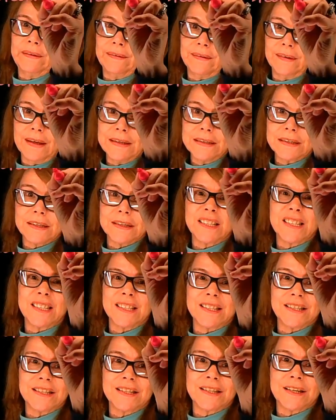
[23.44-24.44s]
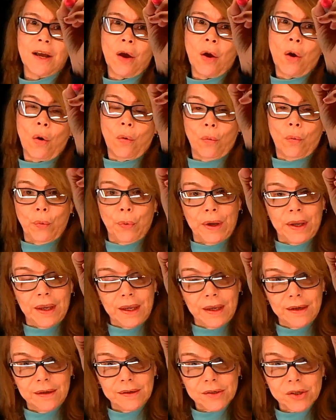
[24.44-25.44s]
synthesis,
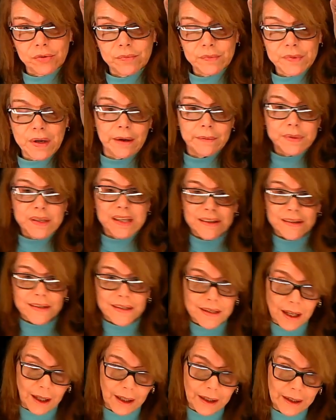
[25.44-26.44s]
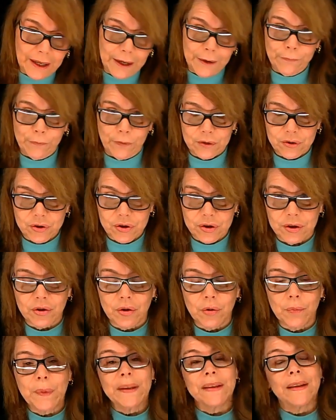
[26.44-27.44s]
we sometimes install a functional
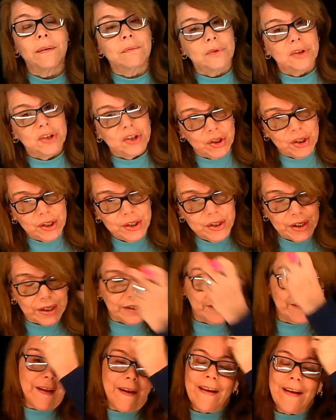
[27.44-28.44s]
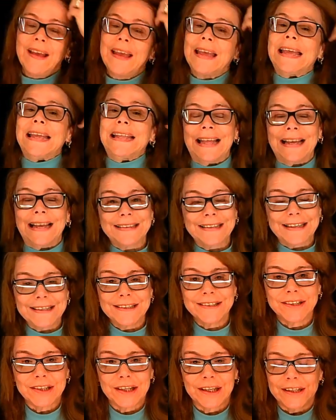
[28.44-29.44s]
group and then we change it. And that
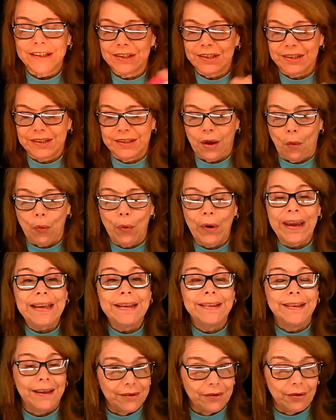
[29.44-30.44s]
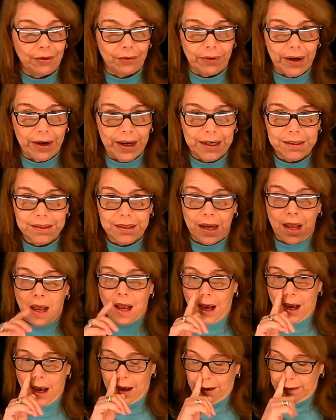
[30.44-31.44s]
can change the way they direct
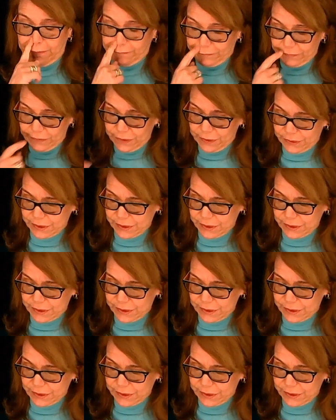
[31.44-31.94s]
further